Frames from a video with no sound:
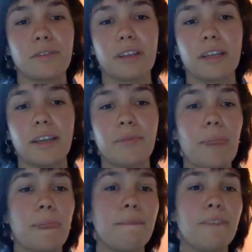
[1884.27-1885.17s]
Or like
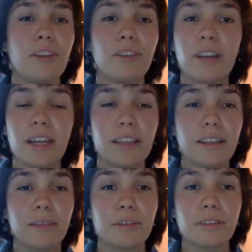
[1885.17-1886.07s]
the other night
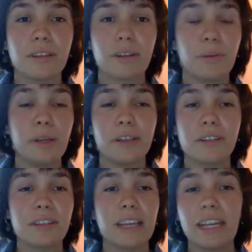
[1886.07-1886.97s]
there was a queer
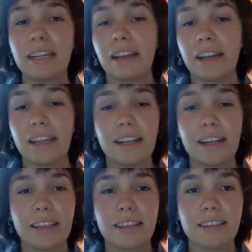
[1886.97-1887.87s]
skate night
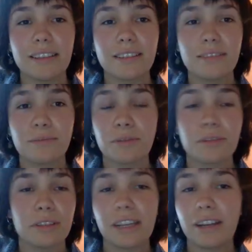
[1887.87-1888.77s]
at this
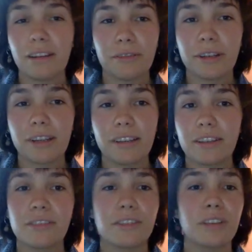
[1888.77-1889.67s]
roller skating rink.
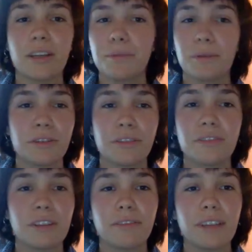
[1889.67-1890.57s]
There's just like a bunch of
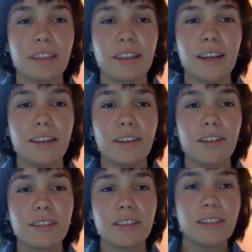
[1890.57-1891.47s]
stuff like that in
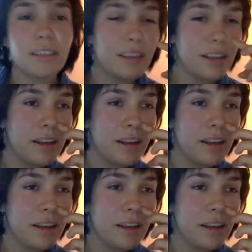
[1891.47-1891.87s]
Austin.